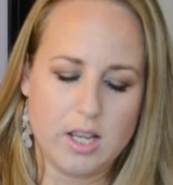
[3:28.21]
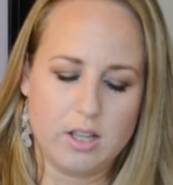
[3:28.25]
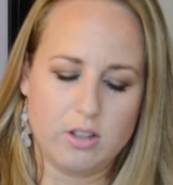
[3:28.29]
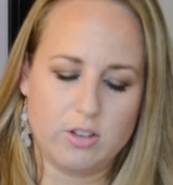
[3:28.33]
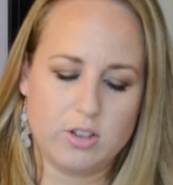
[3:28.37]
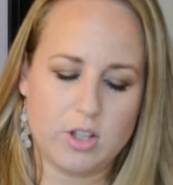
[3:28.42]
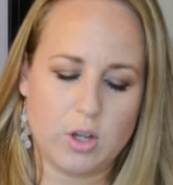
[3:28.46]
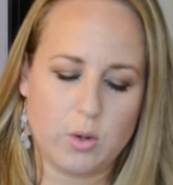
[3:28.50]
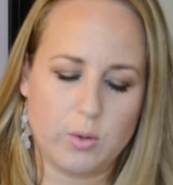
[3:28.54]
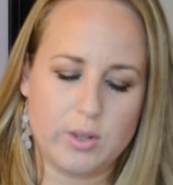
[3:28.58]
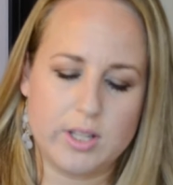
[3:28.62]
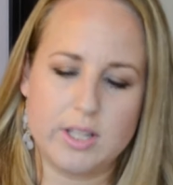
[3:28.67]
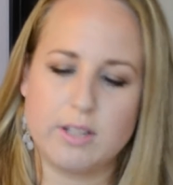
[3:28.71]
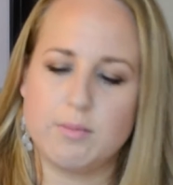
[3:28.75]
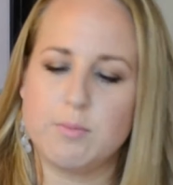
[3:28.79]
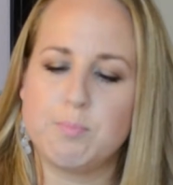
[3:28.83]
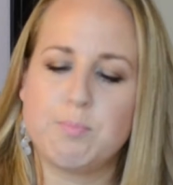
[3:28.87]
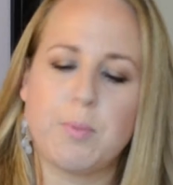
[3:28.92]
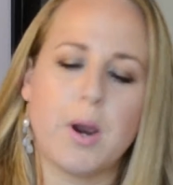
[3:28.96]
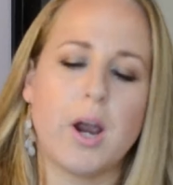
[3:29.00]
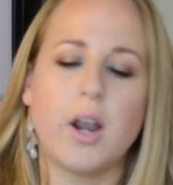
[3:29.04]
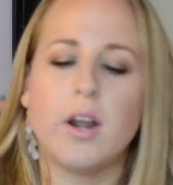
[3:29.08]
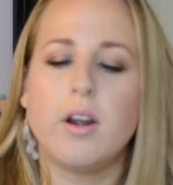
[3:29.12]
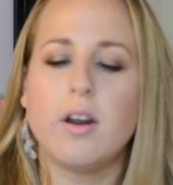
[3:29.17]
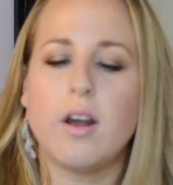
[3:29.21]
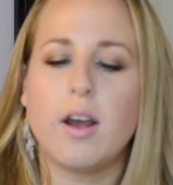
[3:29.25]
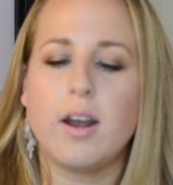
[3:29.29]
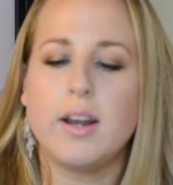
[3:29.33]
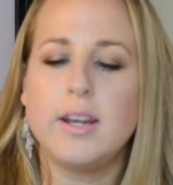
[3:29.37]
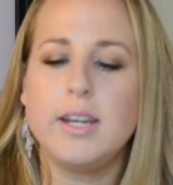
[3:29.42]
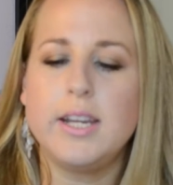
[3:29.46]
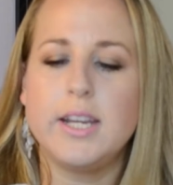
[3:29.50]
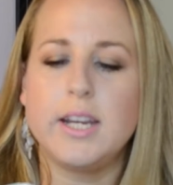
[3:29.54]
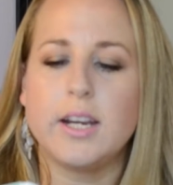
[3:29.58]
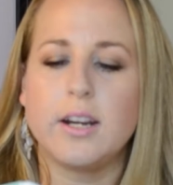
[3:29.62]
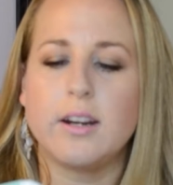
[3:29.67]
So the part
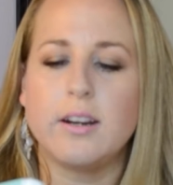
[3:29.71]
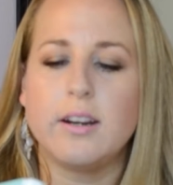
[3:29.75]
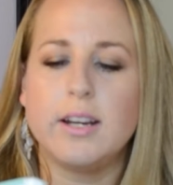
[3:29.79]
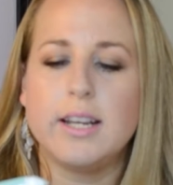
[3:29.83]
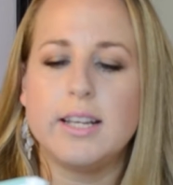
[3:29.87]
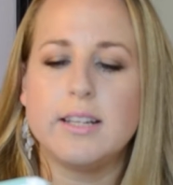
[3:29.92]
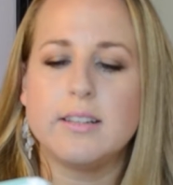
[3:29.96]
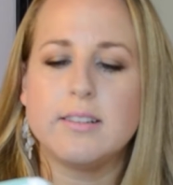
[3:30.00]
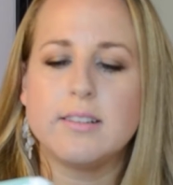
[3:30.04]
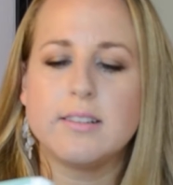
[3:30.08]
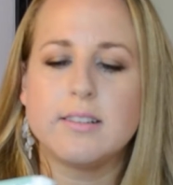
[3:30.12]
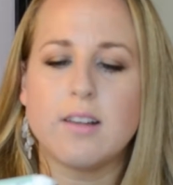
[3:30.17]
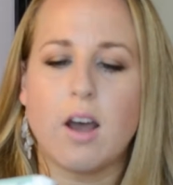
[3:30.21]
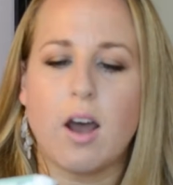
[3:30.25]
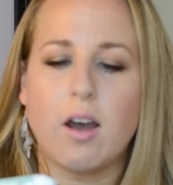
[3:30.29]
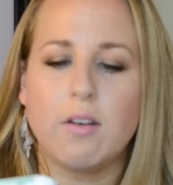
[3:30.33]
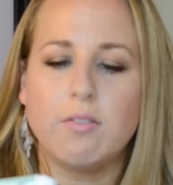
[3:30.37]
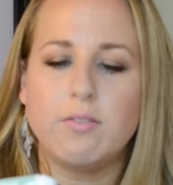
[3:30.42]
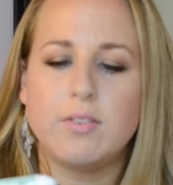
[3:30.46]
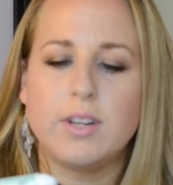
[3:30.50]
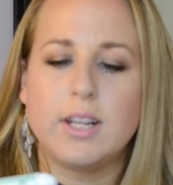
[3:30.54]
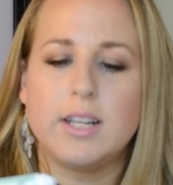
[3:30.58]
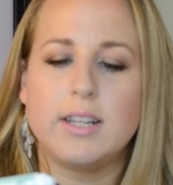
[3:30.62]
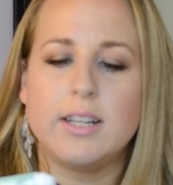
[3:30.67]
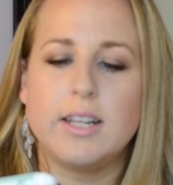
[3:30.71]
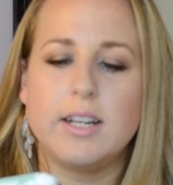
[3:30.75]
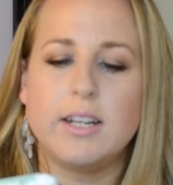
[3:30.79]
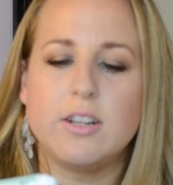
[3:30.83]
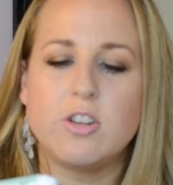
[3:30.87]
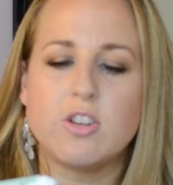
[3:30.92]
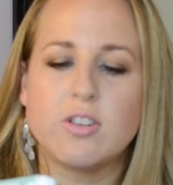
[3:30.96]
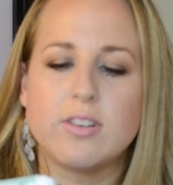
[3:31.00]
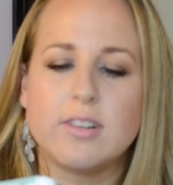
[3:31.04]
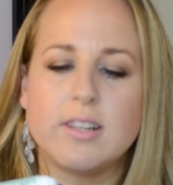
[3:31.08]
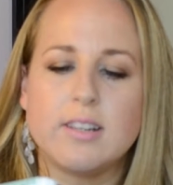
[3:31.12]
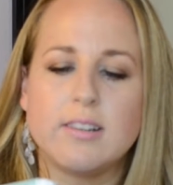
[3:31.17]
on here is soft, and then
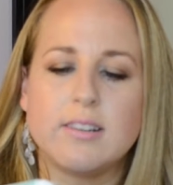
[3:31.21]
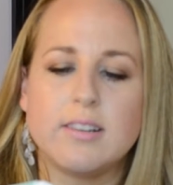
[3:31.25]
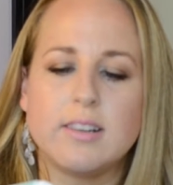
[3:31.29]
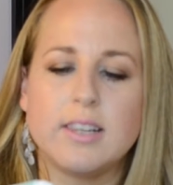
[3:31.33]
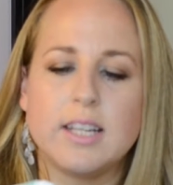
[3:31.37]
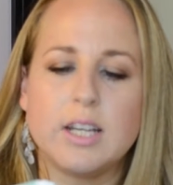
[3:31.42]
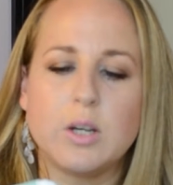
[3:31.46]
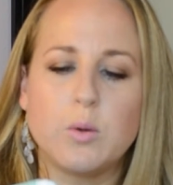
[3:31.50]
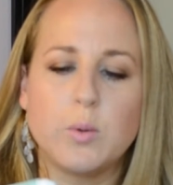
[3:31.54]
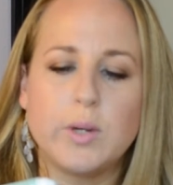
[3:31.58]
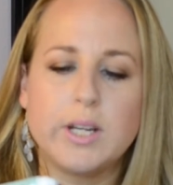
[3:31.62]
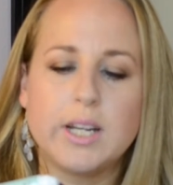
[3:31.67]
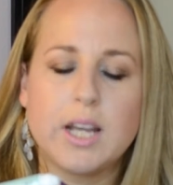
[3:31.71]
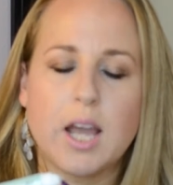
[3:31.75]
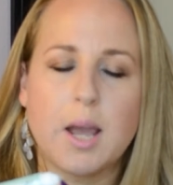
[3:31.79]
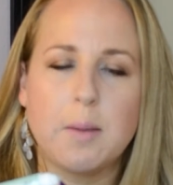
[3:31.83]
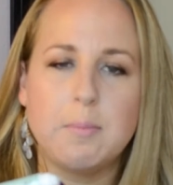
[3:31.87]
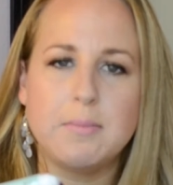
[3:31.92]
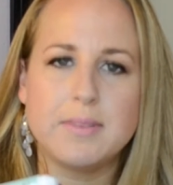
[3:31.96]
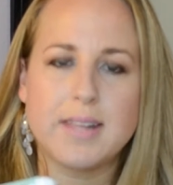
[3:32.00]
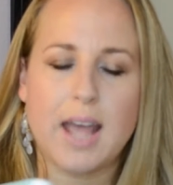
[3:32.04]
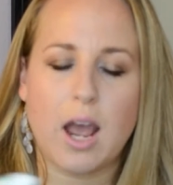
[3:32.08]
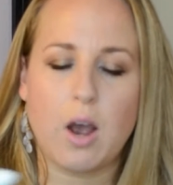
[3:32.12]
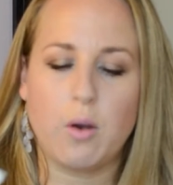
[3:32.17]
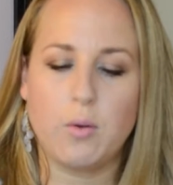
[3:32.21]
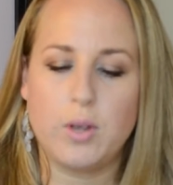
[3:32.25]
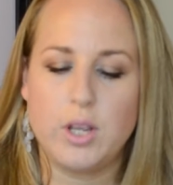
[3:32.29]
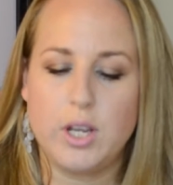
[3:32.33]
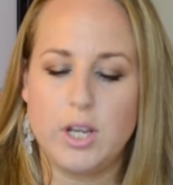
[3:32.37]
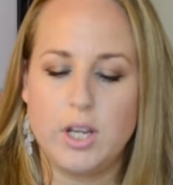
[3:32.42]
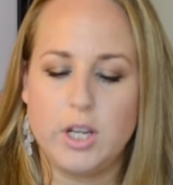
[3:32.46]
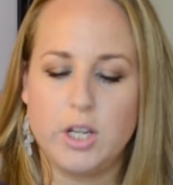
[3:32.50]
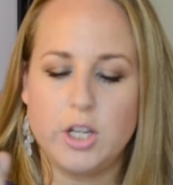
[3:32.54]
just this liquid comes out.